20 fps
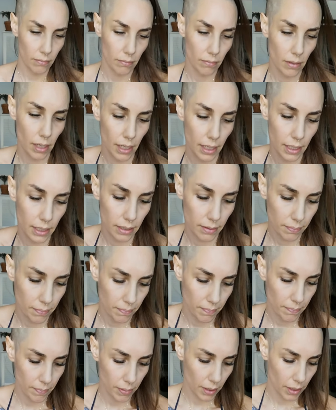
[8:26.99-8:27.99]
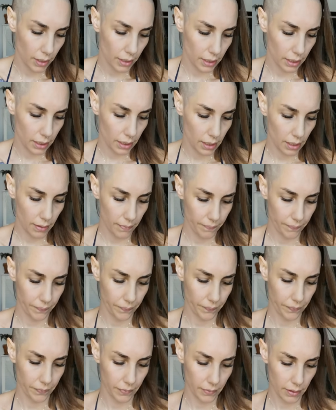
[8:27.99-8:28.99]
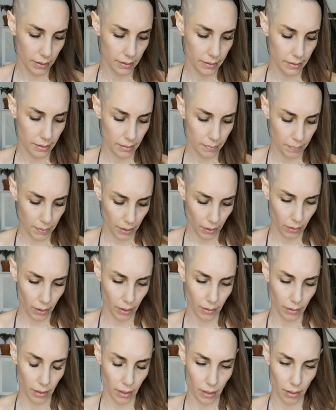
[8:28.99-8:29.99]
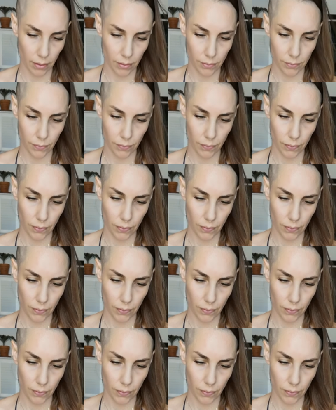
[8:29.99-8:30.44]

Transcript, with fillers: mind, body, spirit of